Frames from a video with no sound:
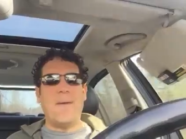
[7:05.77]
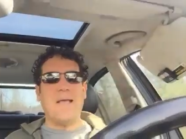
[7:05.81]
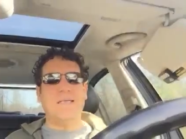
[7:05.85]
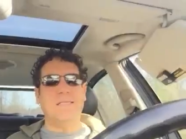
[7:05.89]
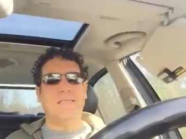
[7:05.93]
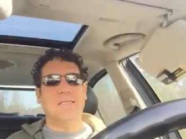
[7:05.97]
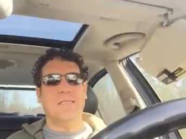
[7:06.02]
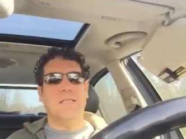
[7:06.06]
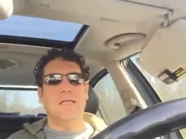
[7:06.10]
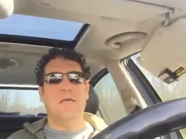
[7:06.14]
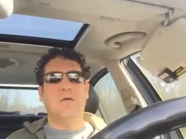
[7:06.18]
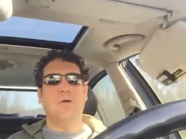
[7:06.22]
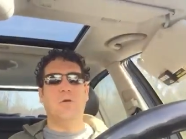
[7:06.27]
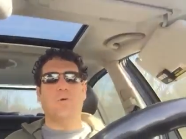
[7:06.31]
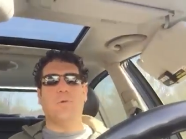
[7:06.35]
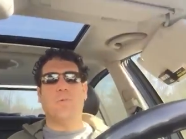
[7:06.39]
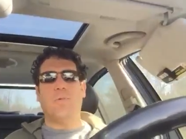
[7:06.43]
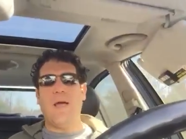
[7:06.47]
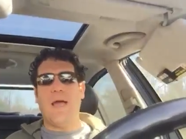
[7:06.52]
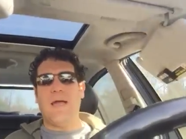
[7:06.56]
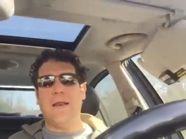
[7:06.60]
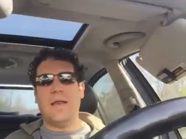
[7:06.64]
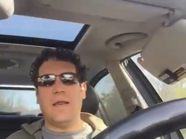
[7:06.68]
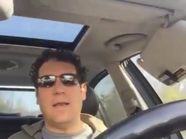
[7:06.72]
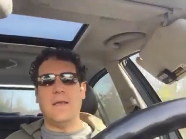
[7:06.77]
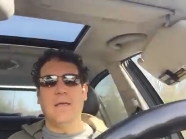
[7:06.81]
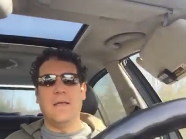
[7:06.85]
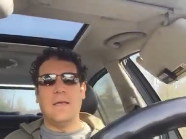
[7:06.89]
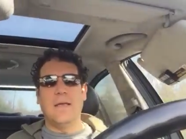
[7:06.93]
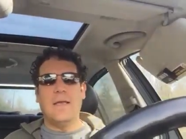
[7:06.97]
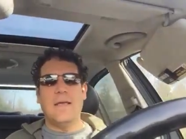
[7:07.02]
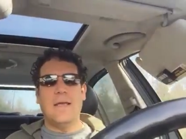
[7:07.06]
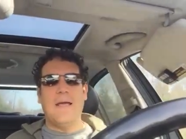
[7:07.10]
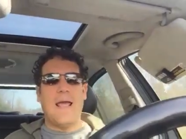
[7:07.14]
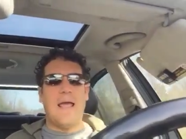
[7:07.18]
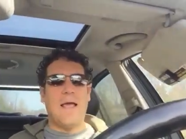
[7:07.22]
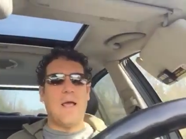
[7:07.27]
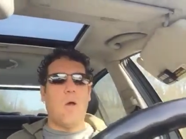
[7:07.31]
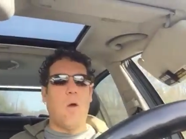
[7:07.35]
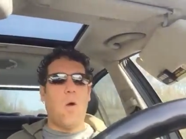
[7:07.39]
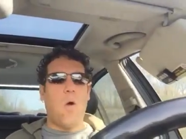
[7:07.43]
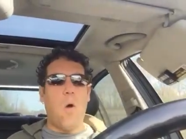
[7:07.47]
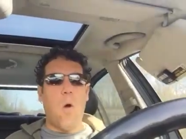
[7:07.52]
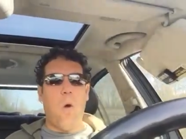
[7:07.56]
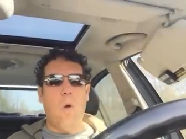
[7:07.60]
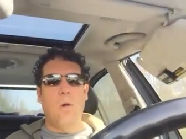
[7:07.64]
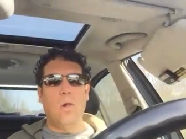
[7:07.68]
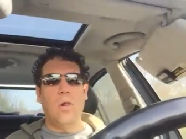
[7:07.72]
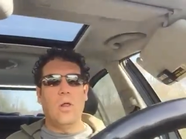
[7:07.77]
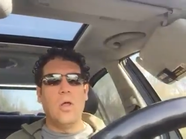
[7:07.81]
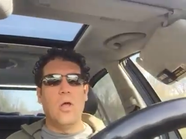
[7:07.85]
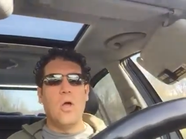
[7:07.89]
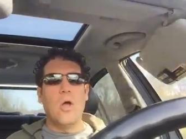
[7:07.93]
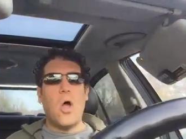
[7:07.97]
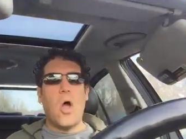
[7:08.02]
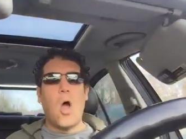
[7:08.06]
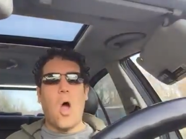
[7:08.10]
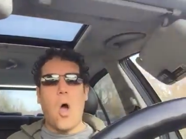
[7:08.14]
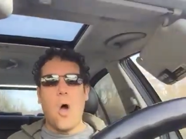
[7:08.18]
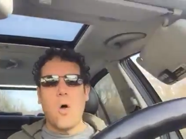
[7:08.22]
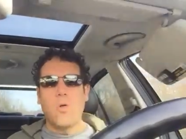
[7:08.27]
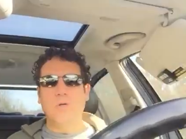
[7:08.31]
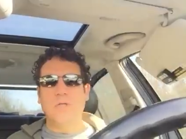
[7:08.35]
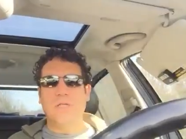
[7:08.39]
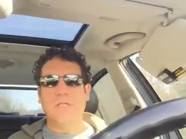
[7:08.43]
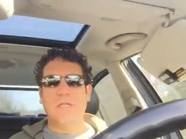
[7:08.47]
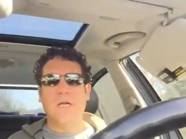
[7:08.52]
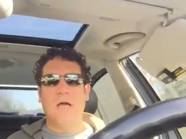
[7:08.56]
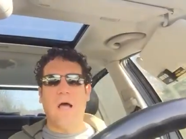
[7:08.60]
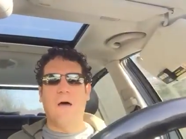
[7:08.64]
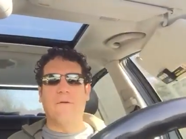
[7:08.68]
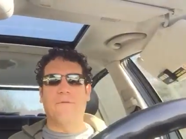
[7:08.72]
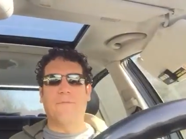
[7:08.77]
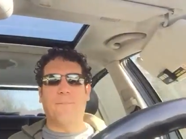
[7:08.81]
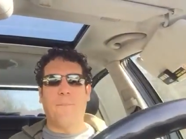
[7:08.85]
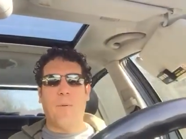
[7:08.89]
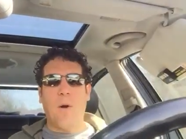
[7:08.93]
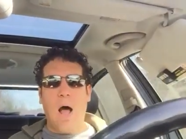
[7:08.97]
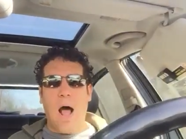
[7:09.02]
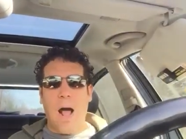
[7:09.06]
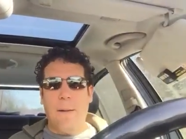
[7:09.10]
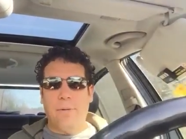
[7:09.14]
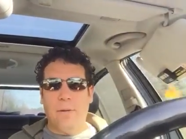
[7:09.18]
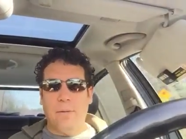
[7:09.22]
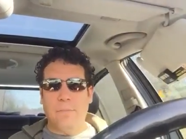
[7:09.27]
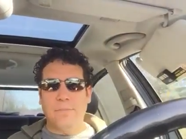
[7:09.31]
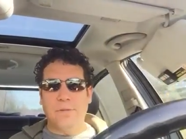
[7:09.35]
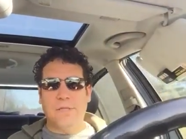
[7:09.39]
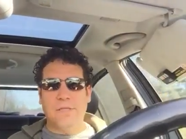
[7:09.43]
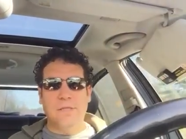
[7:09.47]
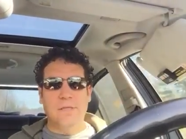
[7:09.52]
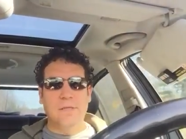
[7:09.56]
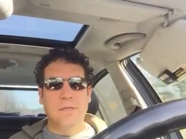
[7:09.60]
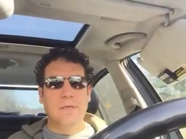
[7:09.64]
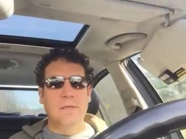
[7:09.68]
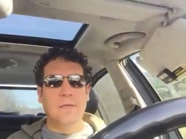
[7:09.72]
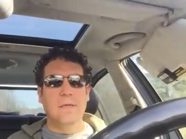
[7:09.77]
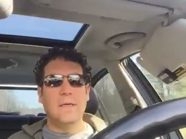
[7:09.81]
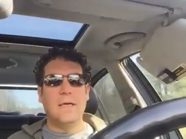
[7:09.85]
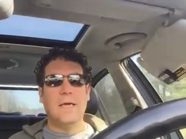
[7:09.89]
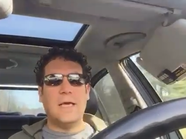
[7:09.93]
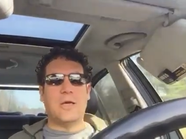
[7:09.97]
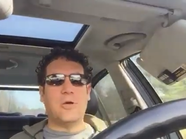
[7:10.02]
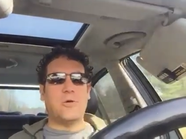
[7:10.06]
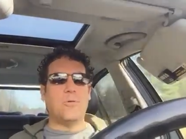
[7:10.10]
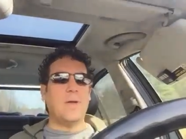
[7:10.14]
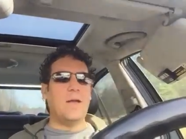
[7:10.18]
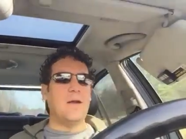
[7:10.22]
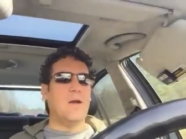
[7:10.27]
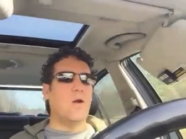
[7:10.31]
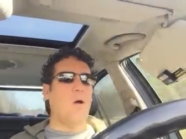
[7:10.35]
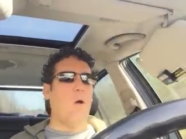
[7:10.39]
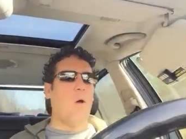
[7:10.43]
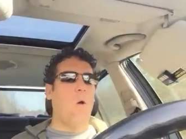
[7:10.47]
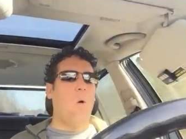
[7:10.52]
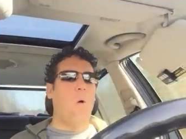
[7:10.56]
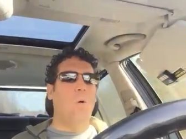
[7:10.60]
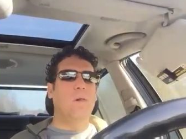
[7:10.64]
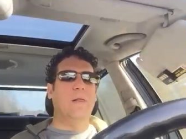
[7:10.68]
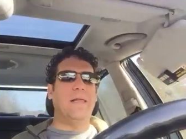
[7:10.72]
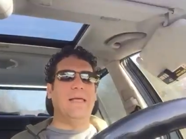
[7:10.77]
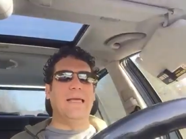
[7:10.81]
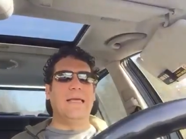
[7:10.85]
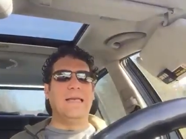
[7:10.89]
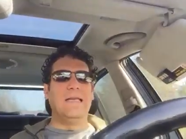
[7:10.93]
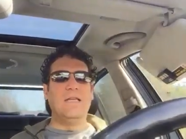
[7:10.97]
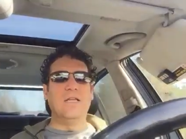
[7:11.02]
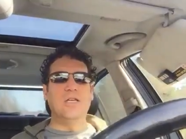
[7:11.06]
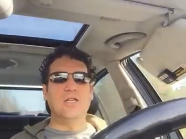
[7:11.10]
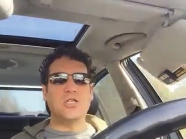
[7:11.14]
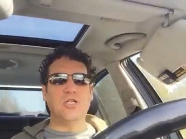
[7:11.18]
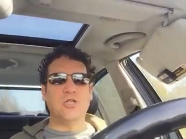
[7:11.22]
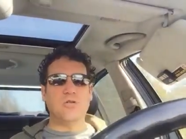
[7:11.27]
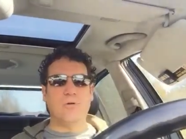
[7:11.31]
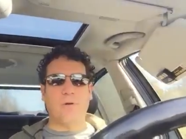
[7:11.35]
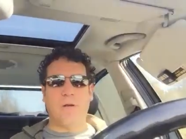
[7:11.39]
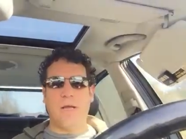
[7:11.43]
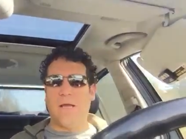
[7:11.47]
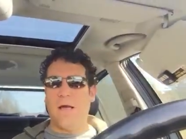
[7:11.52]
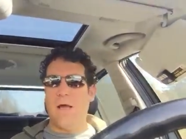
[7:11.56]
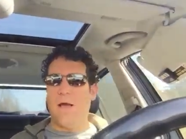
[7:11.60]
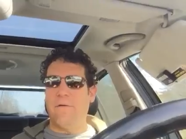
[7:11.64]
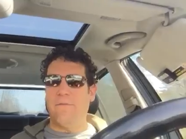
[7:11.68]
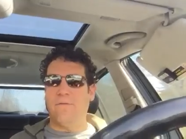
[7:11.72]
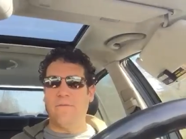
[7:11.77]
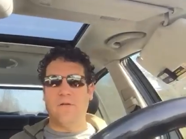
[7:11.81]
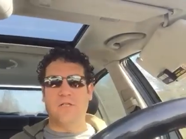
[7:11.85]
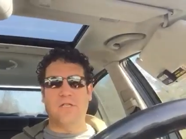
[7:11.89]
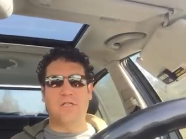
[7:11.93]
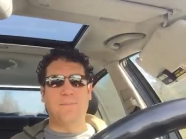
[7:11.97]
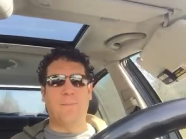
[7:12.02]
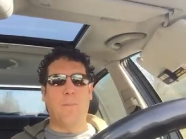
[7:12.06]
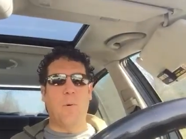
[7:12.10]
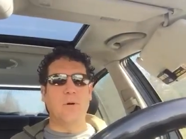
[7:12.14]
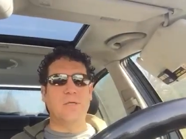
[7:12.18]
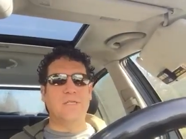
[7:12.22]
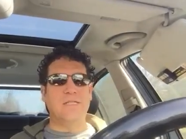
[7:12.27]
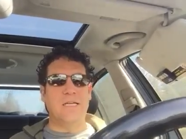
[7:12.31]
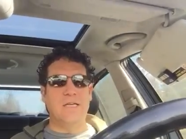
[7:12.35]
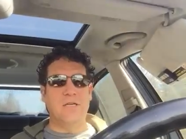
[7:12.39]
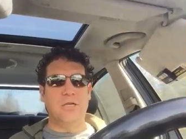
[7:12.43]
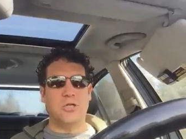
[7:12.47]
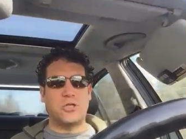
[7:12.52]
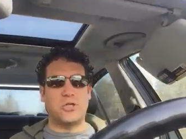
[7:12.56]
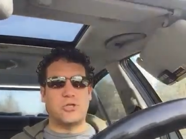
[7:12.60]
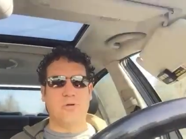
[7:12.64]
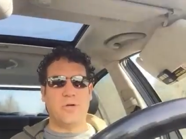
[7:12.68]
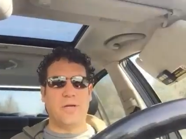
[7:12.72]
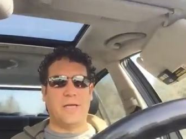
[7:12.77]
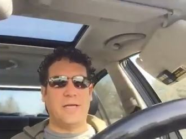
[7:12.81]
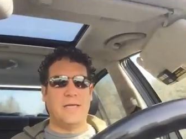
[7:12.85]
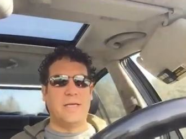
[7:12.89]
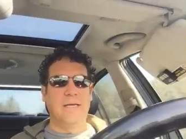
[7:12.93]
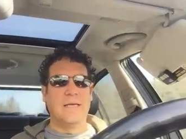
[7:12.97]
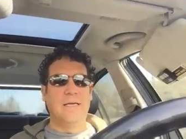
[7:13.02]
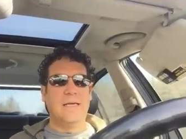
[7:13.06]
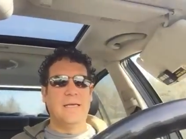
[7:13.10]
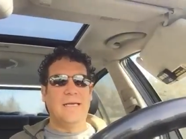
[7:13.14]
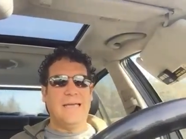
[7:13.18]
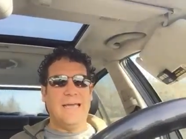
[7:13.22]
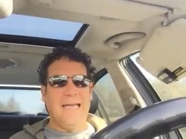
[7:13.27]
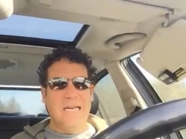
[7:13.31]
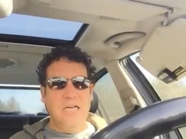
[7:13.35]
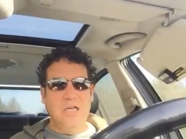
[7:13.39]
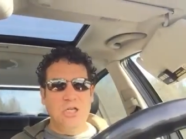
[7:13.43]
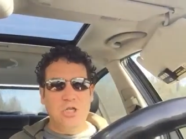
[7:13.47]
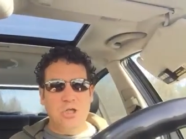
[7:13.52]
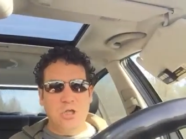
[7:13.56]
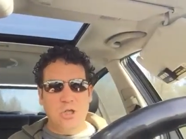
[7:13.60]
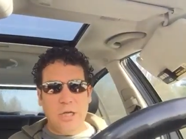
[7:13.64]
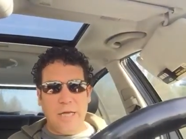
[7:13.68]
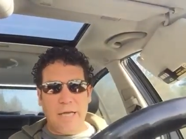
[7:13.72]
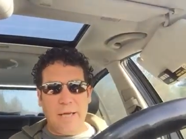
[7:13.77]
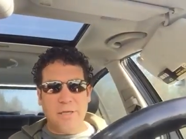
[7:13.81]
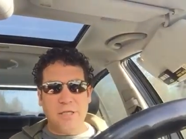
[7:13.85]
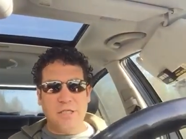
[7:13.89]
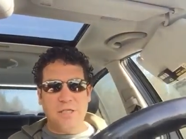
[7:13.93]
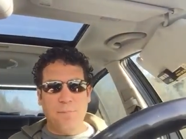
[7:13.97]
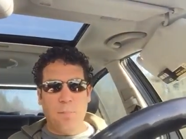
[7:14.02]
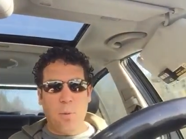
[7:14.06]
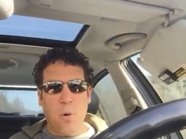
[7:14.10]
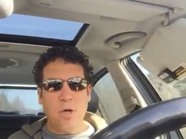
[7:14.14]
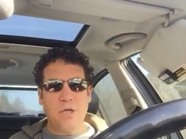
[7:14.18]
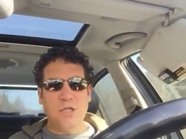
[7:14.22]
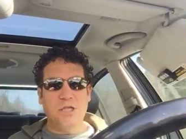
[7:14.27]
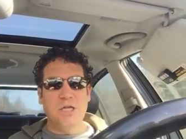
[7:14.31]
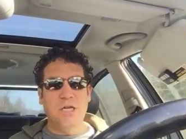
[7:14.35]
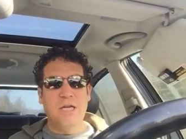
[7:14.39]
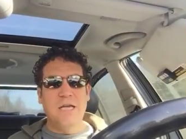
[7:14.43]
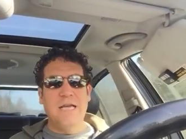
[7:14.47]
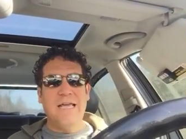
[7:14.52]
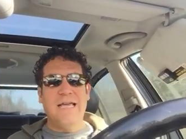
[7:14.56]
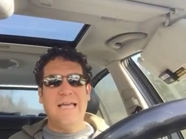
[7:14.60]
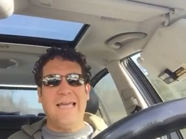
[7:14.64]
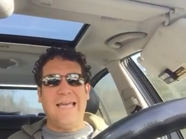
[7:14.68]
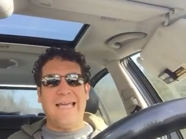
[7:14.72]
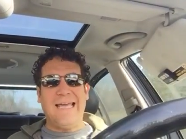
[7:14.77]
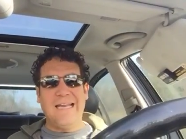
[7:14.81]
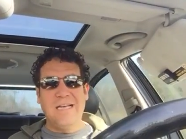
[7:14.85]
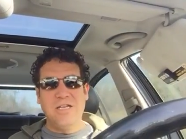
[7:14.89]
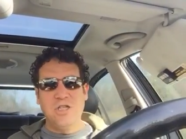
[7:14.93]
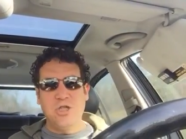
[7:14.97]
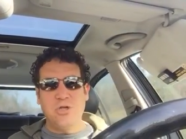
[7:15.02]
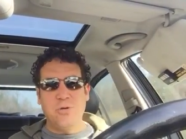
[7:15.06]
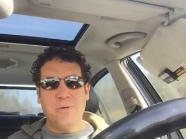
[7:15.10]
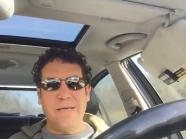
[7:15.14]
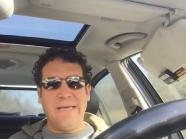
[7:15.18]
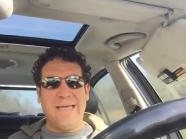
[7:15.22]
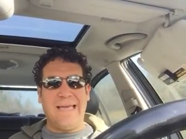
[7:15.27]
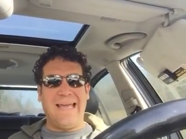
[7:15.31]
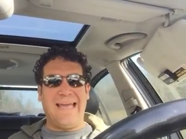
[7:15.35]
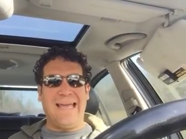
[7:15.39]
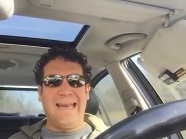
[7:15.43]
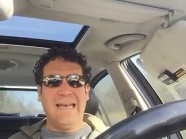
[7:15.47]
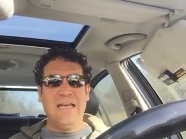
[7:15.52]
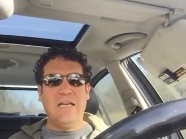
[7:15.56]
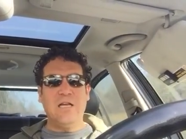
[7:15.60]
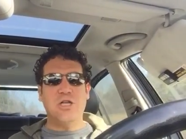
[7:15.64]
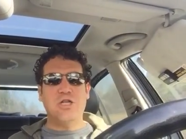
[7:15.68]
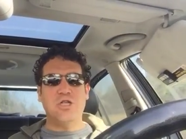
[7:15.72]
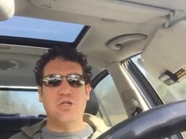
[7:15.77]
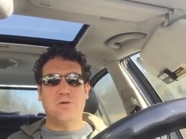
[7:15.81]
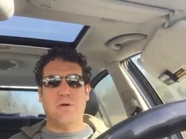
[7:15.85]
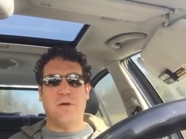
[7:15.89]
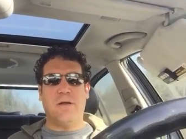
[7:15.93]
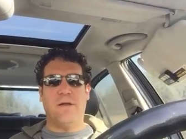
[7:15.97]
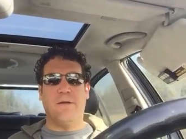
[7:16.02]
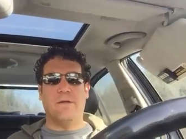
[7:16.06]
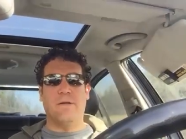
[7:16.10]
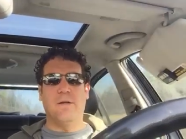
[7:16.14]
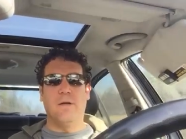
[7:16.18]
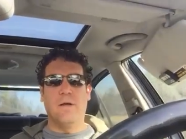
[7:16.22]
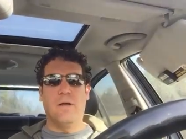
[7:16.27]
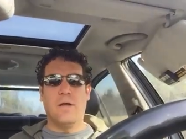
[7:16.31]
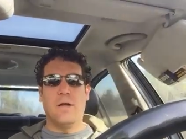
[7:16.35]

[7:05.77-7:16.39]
basically created a whole host of problems. It created a whole industry of sports industry, in sports injury industry